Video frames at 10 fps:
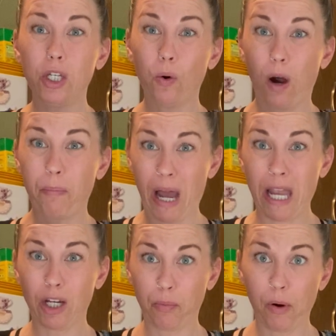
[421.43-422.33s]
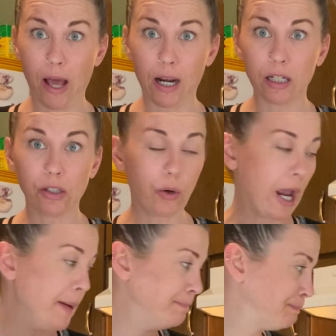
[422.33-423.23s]
you are buying your products.
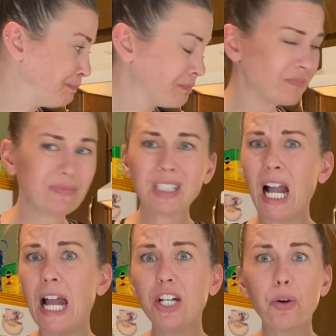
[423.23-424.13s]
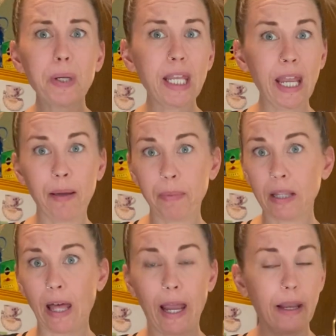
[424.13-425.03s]
Okay, I know we can't be
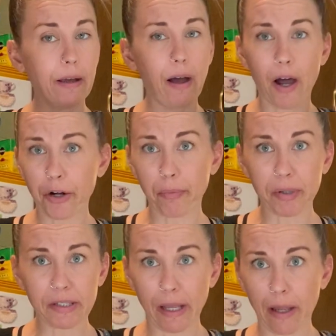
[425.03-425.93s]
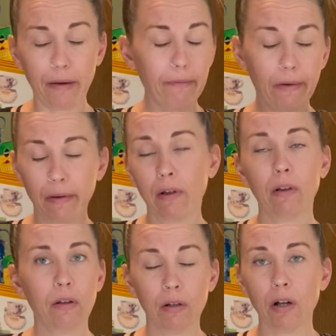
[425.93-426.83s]
like 100%
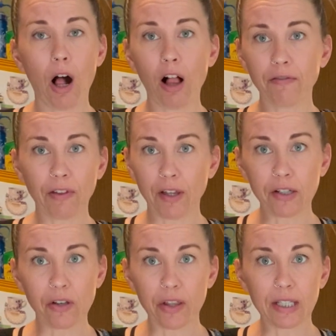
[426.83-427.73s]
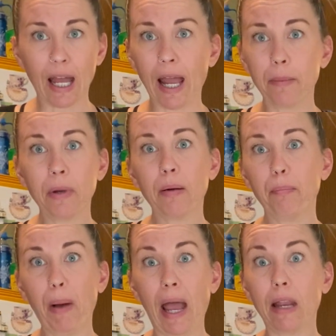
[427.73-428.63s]
all of the things all the time,
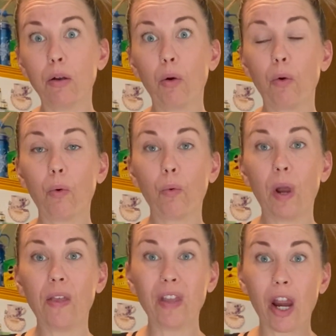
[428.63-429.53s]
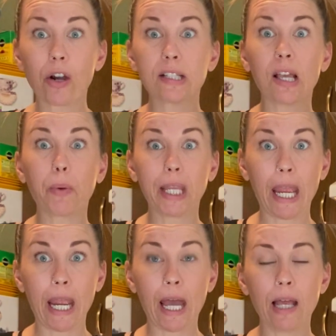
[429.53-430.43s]
but in the areas that we
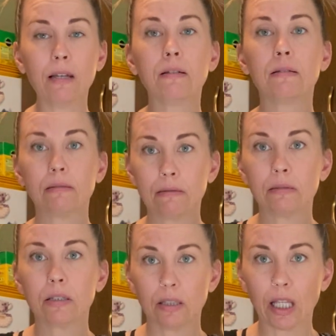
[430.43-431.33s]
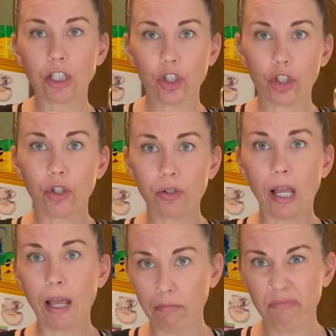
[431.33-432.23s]
can, let's choose
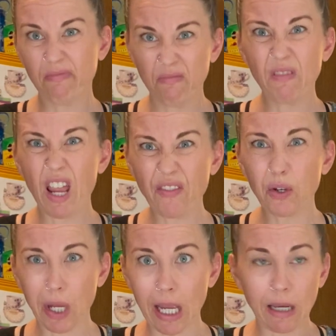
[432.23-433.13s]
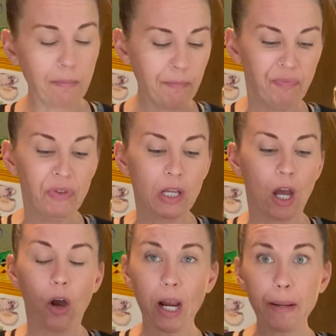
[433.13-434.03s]
it if you can.
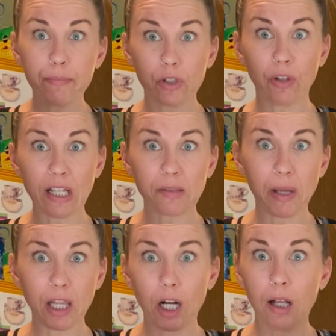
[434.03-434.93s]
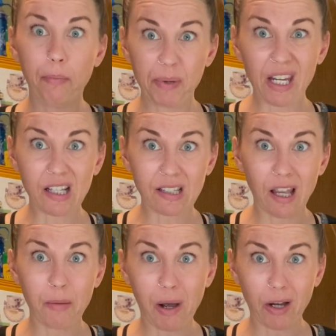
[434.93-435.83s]
Okay, so that's my little
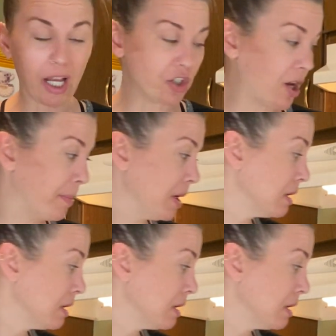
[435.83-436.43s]
PSA about ketchup.